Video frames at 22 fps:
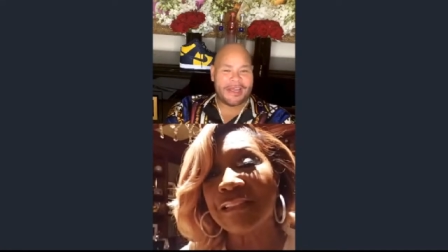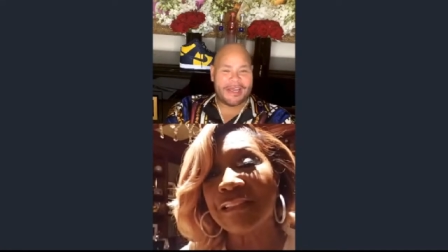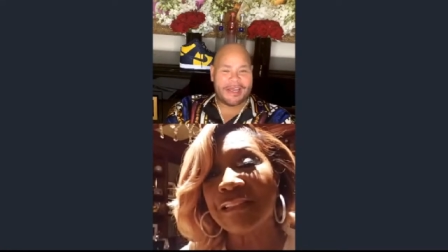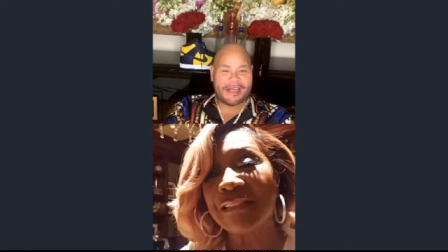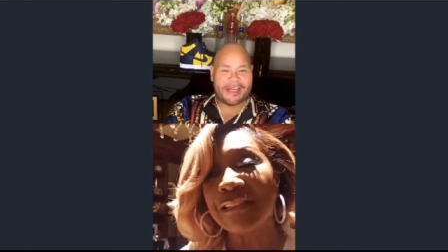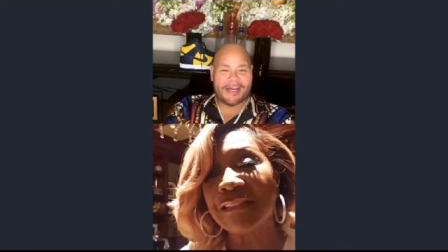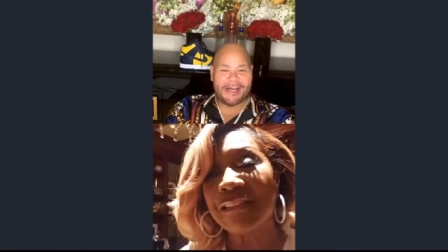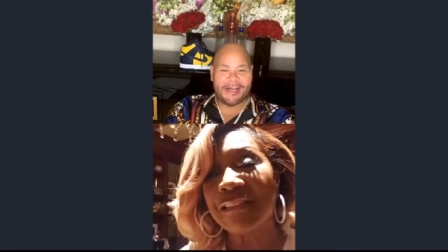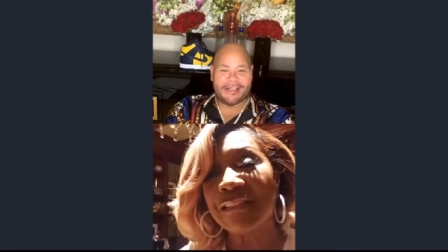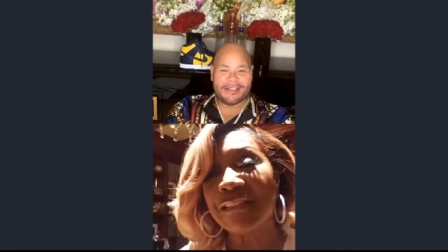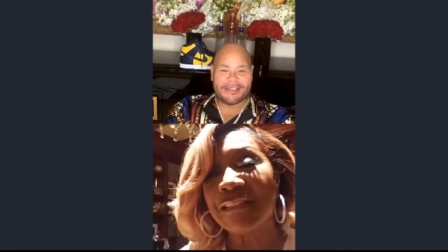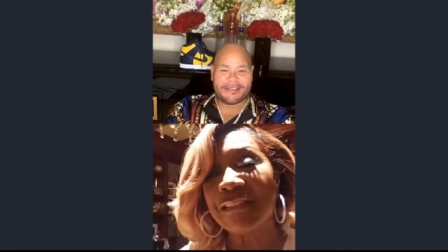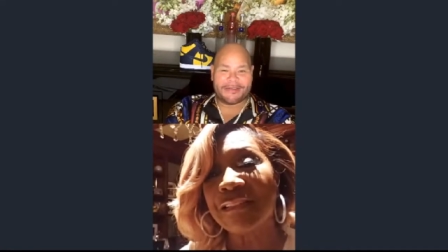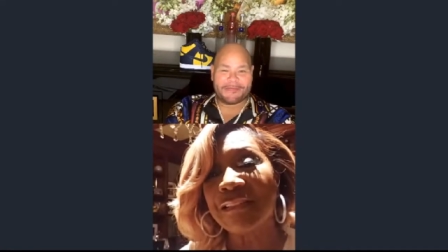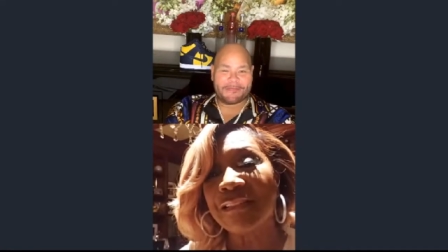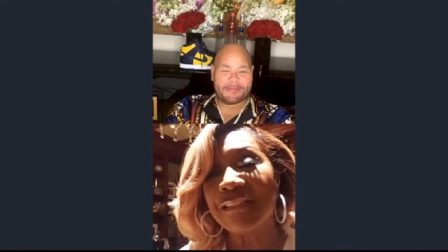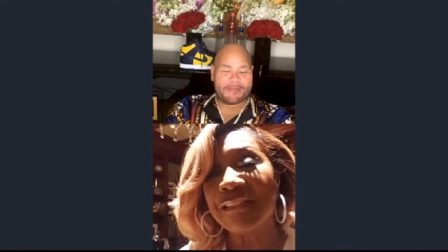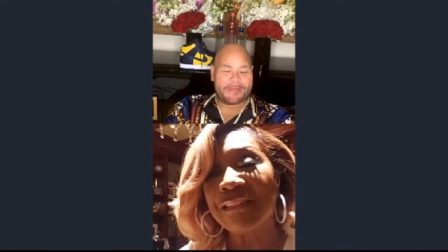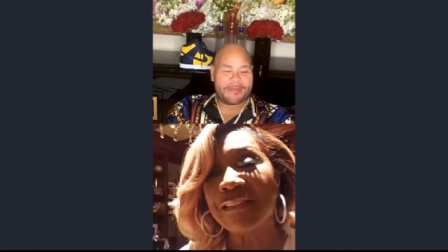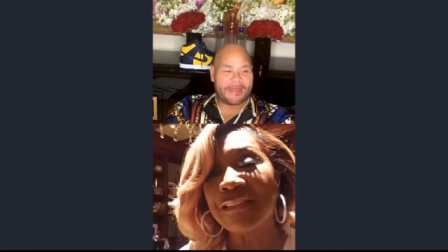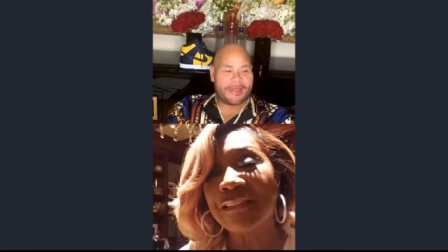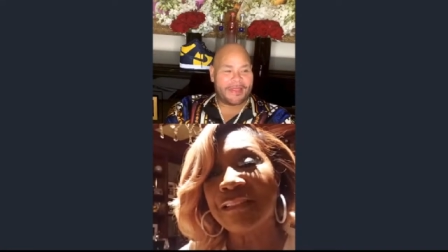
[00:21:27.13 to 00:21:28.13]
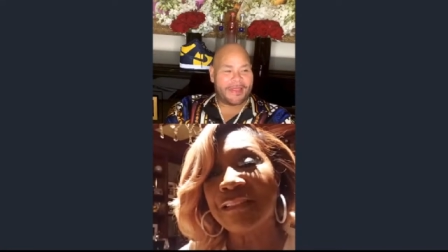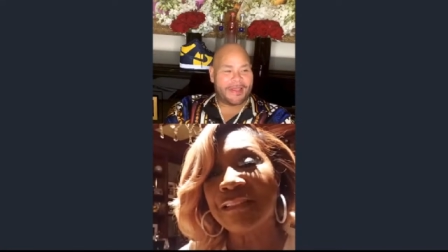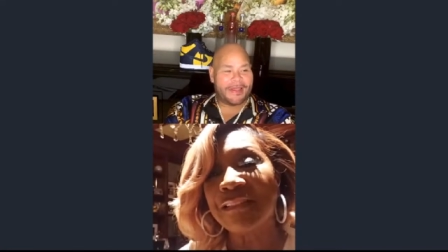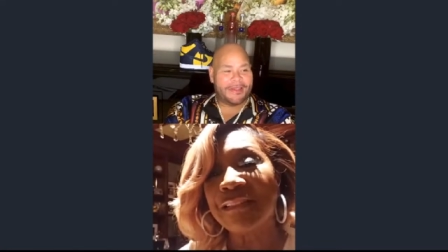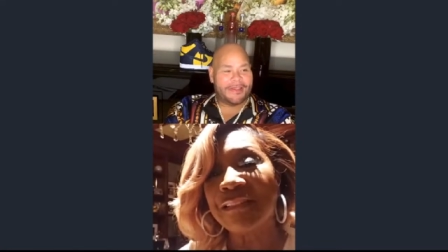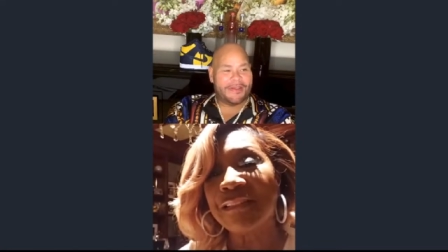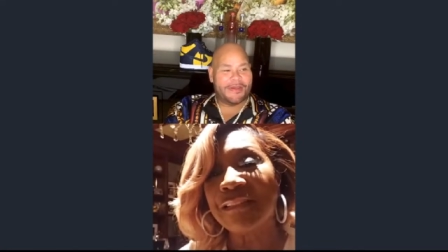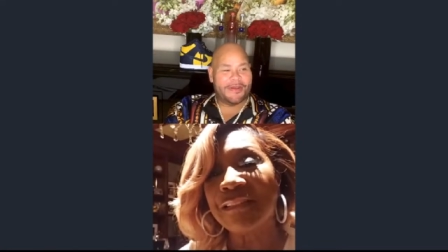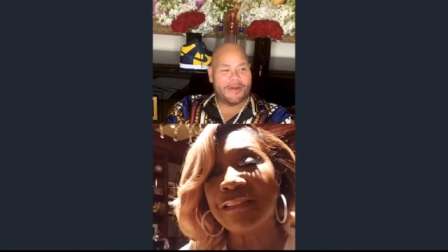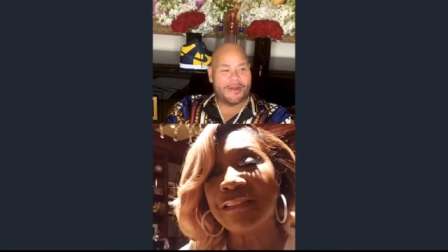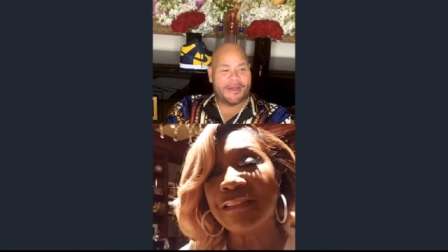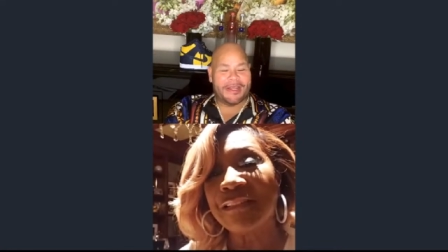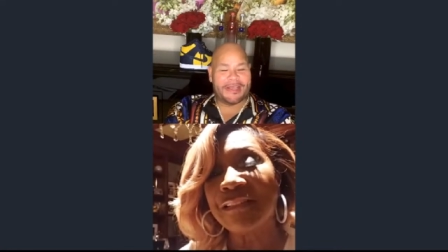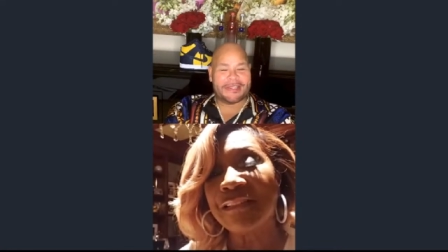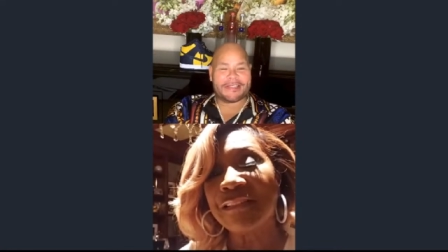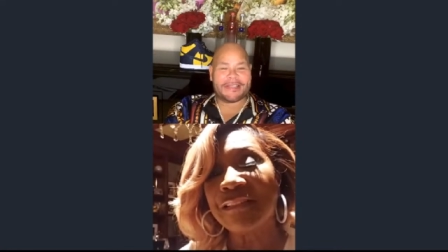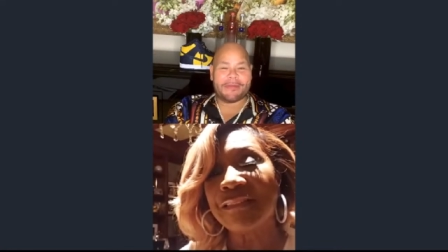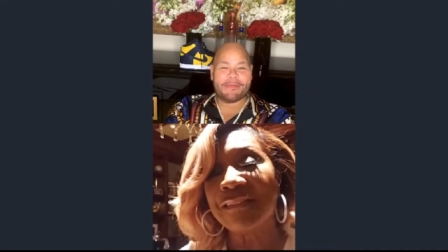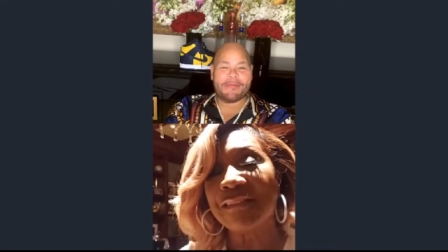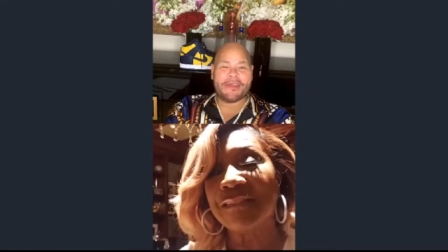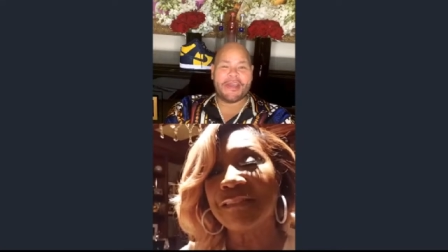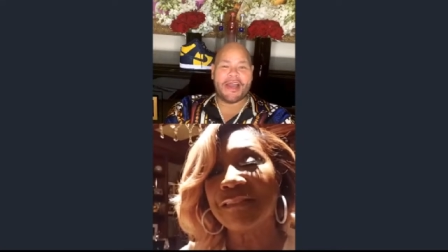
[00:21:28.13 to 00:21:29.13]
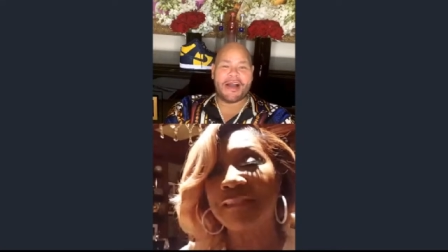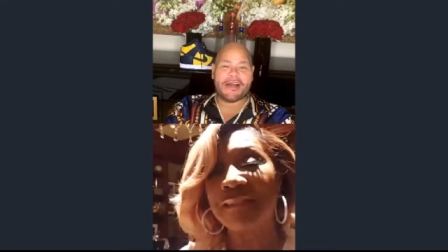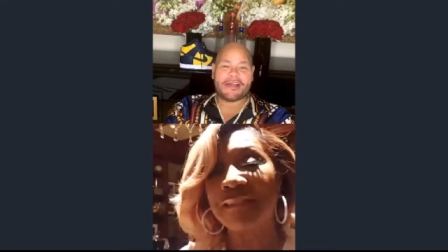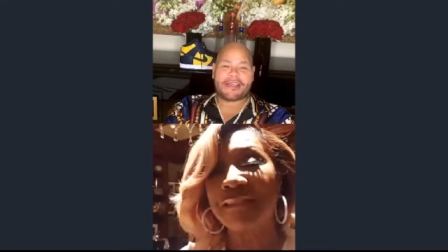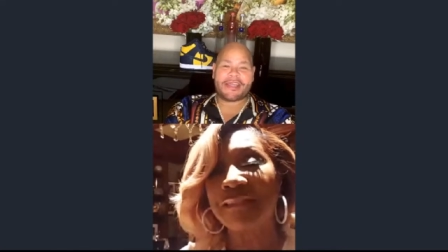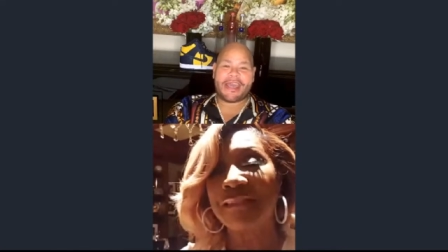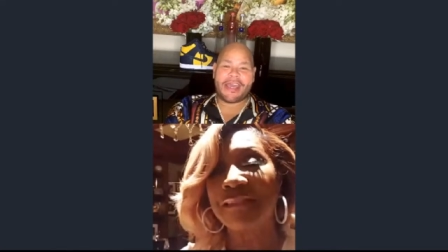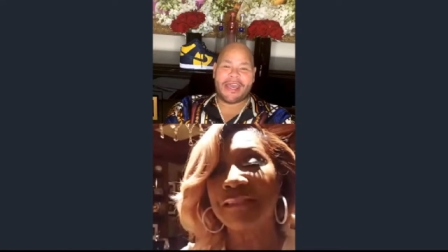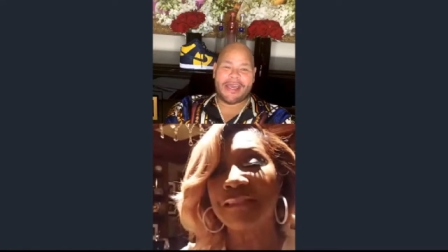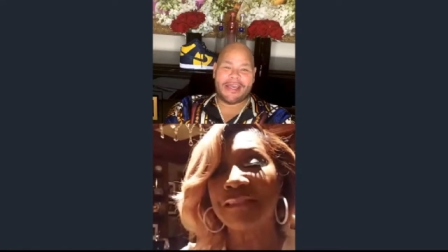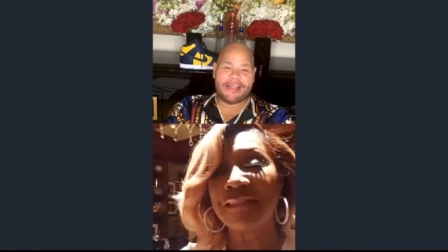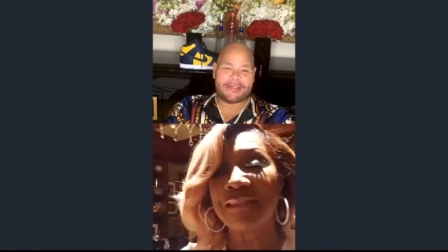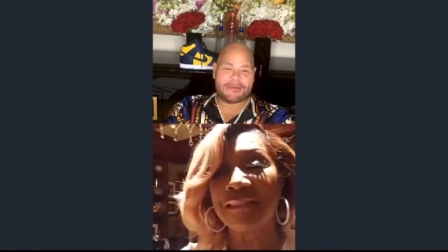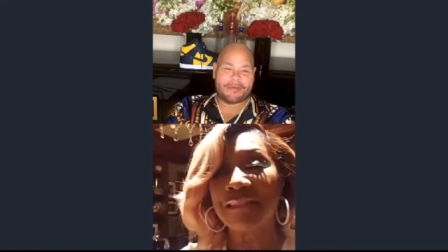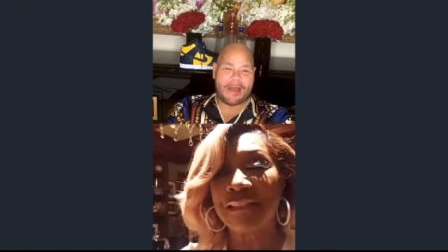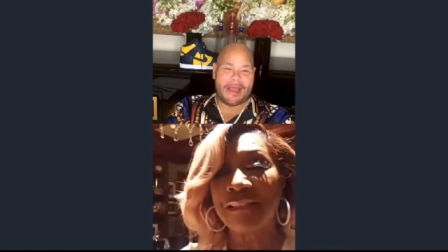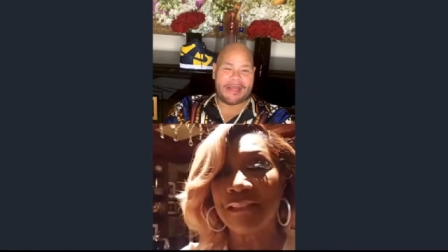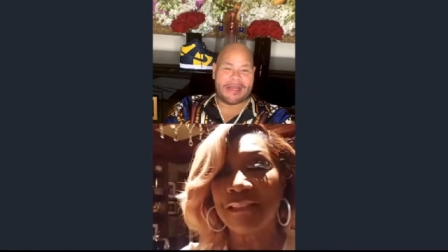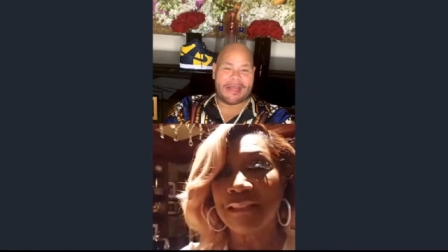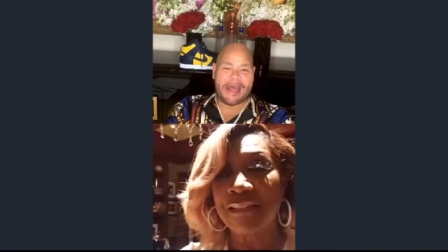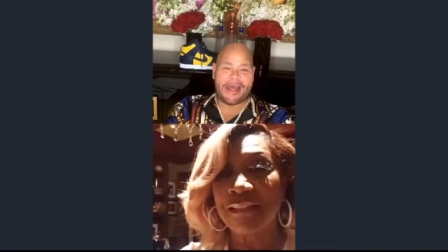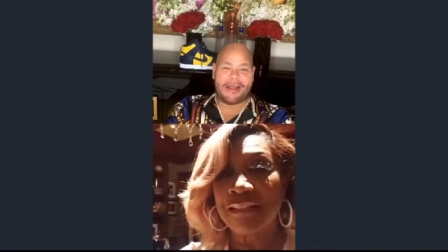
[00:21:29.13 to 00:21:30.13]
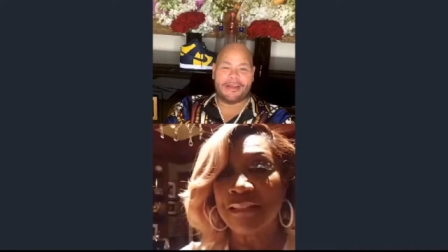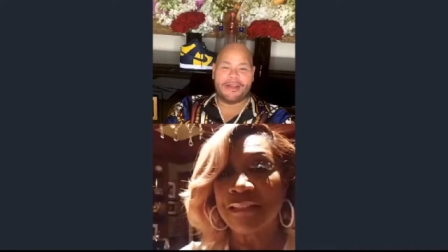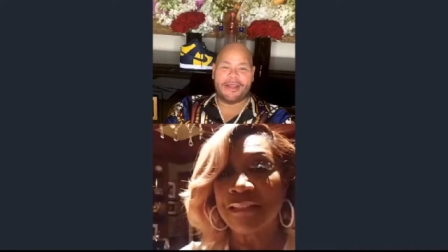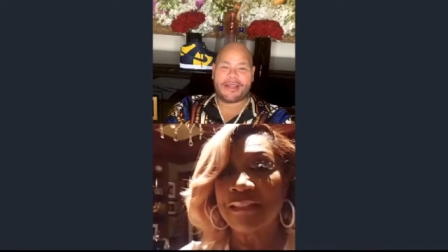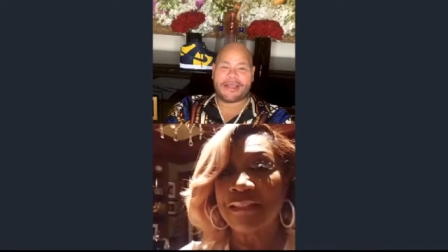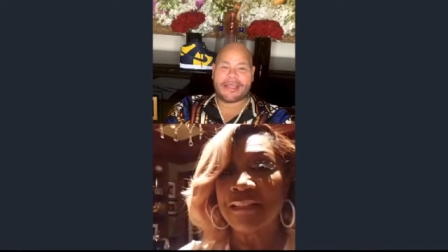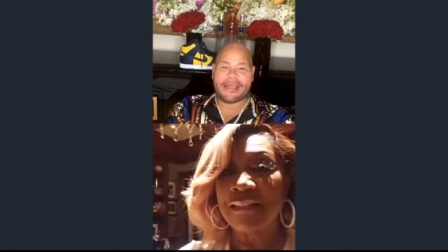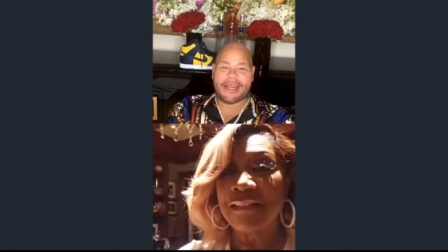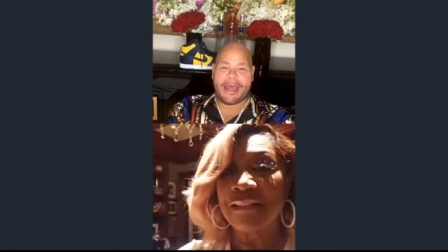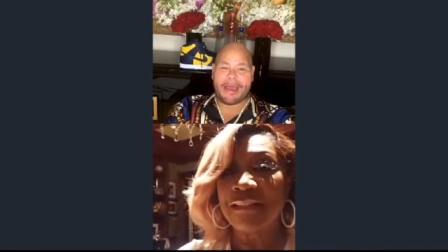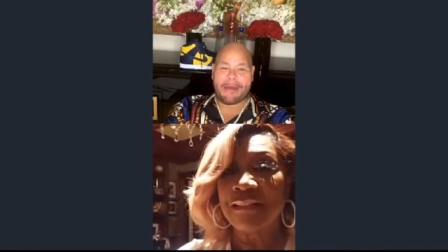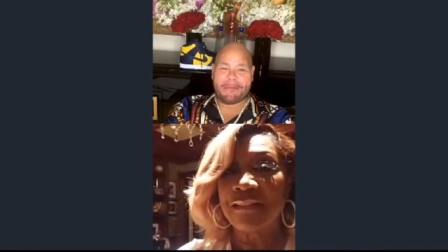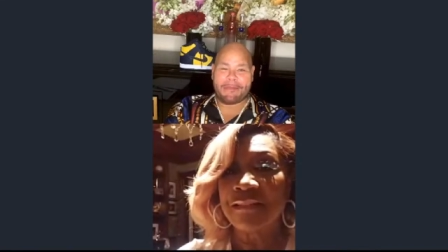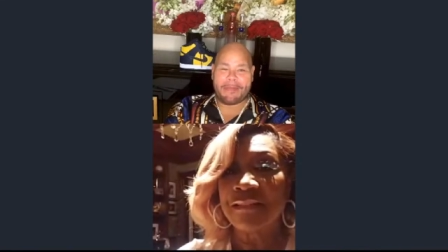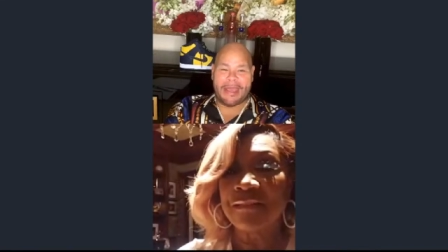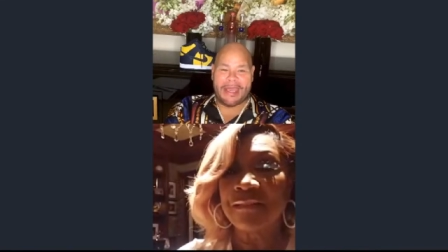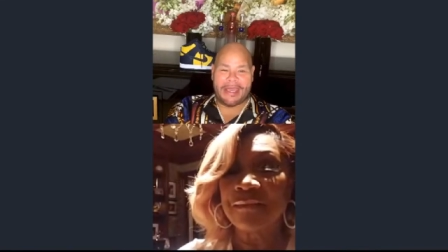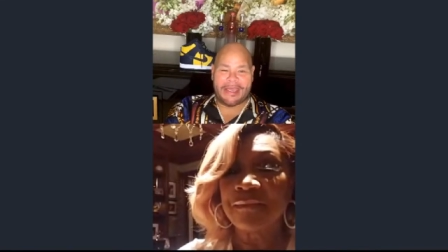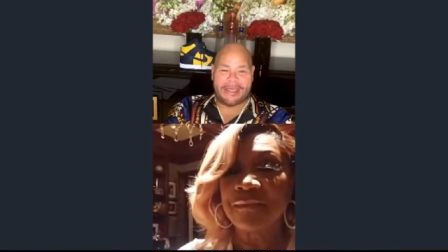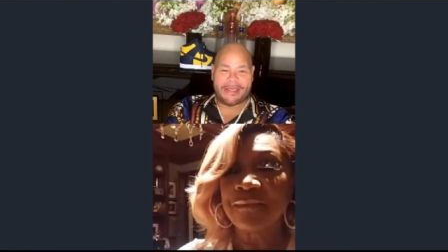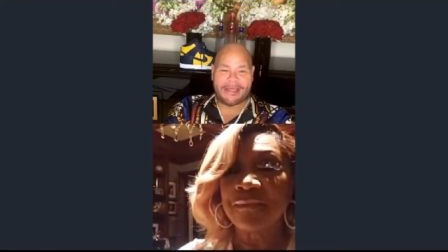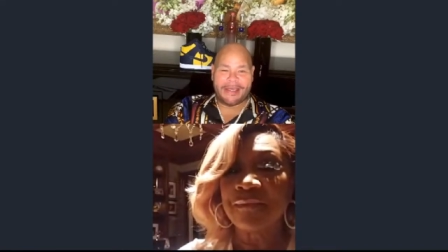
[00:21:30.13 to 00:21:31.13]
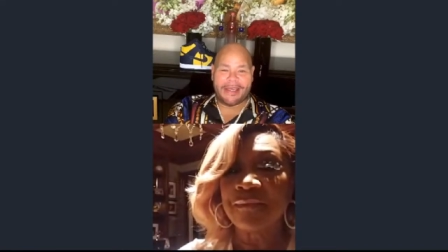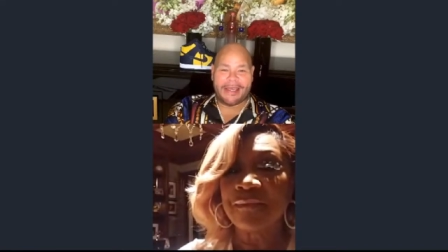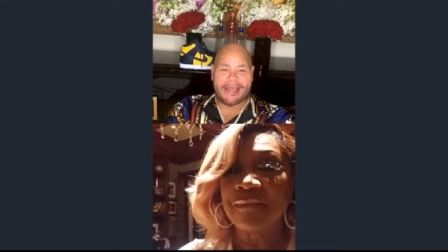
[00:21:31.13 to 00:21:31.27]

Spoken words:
Because, there's some young kids right now looking at me